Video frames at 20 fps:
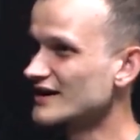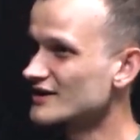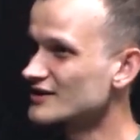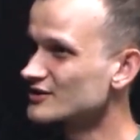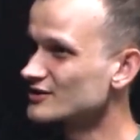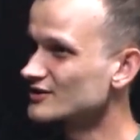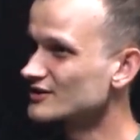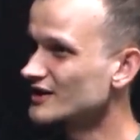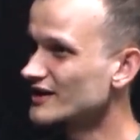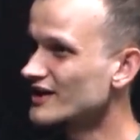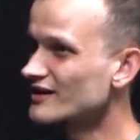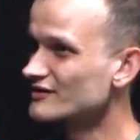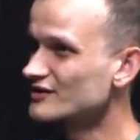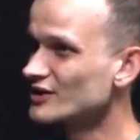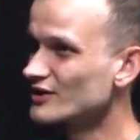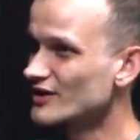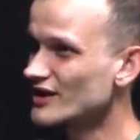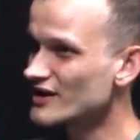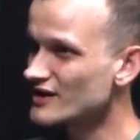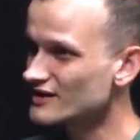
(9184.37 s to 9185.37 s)
attitude that I've
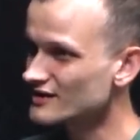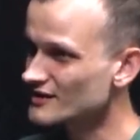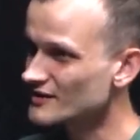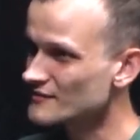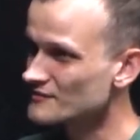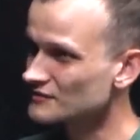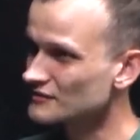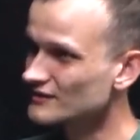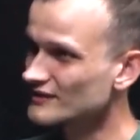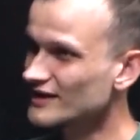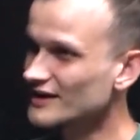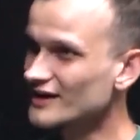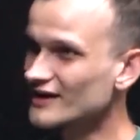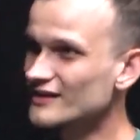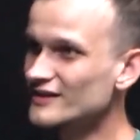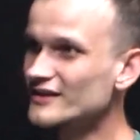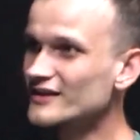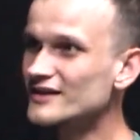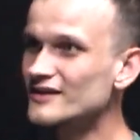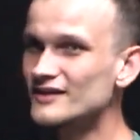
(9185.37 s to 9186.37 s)
noticed. Like,
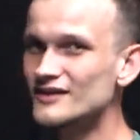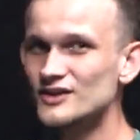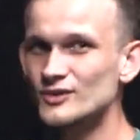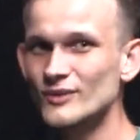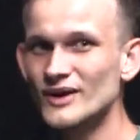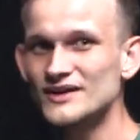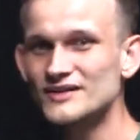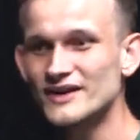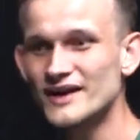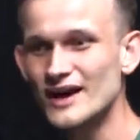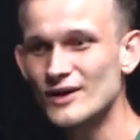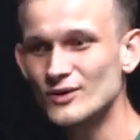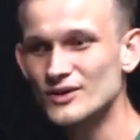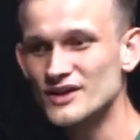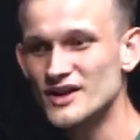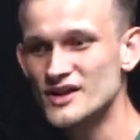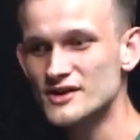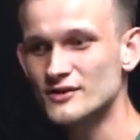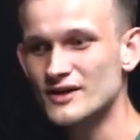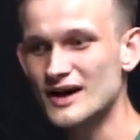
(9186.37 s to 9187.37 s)
I think the way that I would
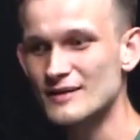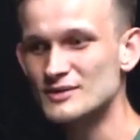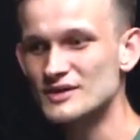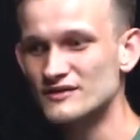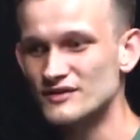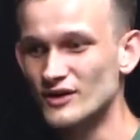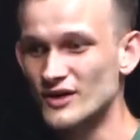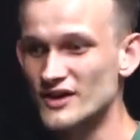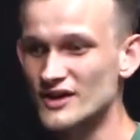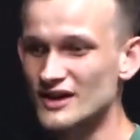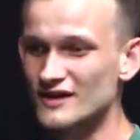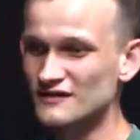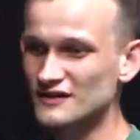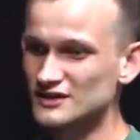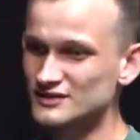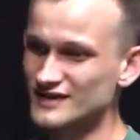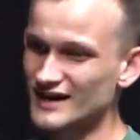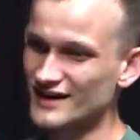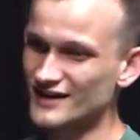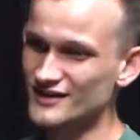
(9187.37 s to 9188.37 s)
describe the
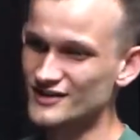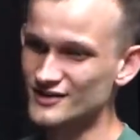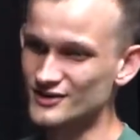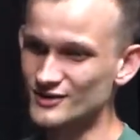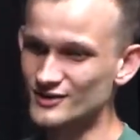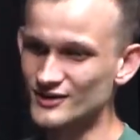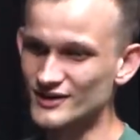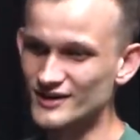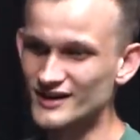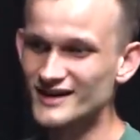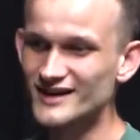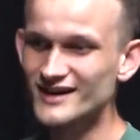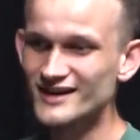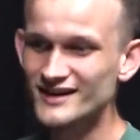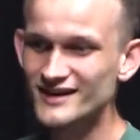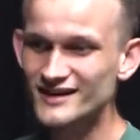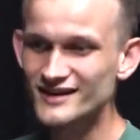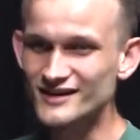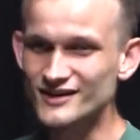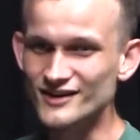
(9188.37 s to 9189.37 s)
philosophical attitude
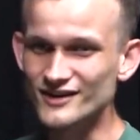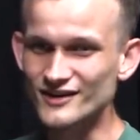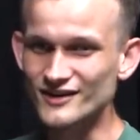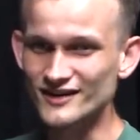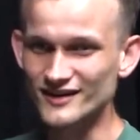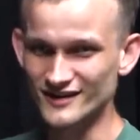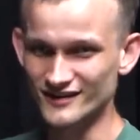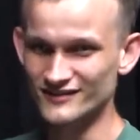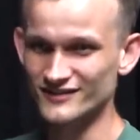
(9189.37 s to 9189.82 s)
here,